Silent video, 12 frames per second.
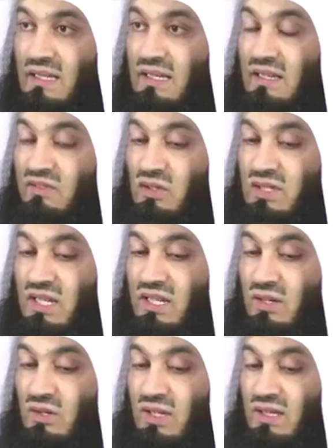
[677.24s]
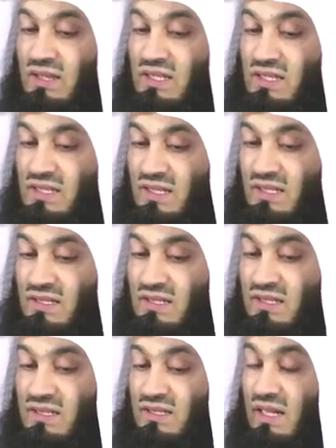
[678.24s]
If you take a look at this
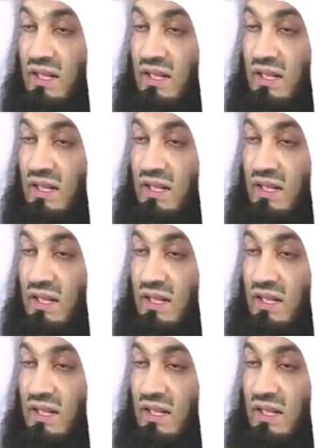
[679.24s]
incident,